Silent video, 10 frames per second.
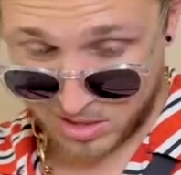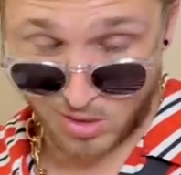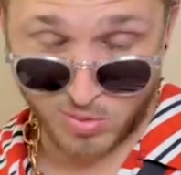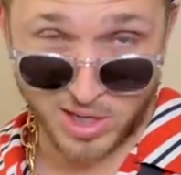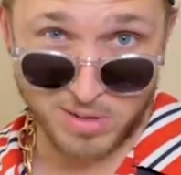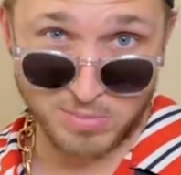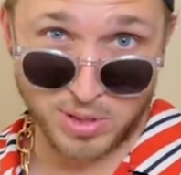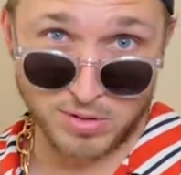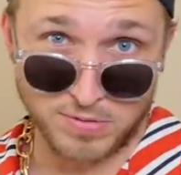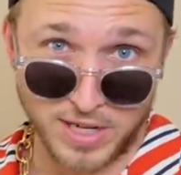Yo, what up,
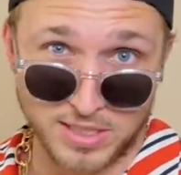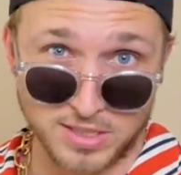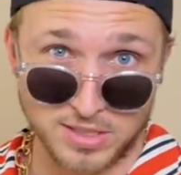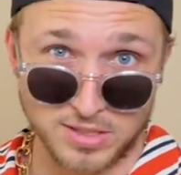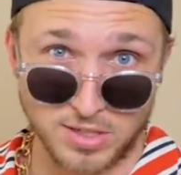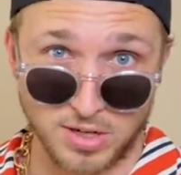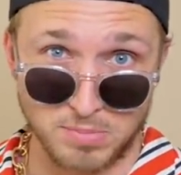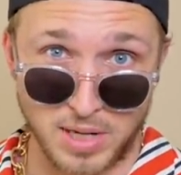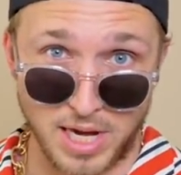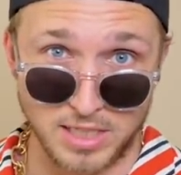bird faces and
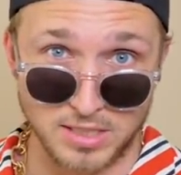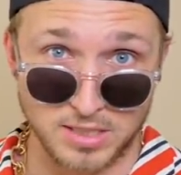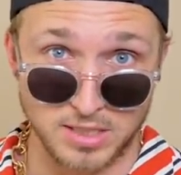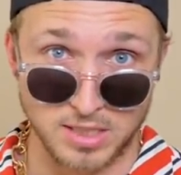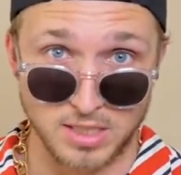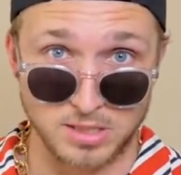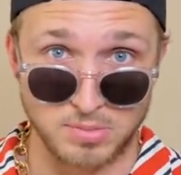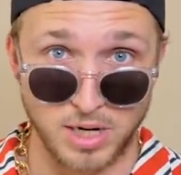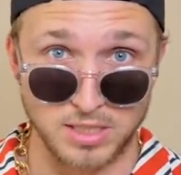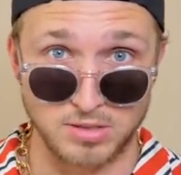turd bodies? It's
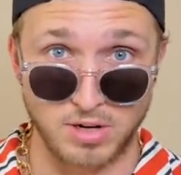Bryce